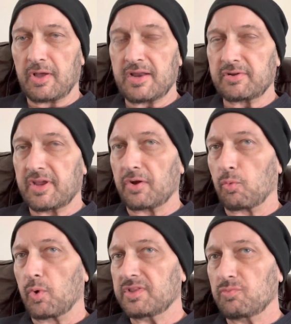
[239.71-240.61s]
I don't care
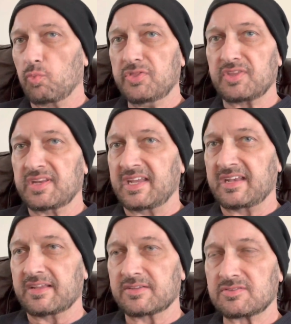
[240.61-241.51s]
what the
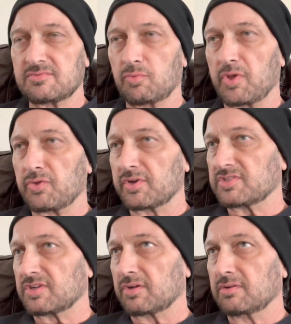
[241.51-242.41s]
need is, whether
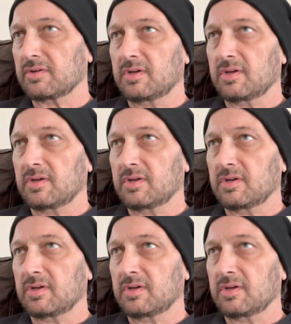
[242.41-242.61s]
it's a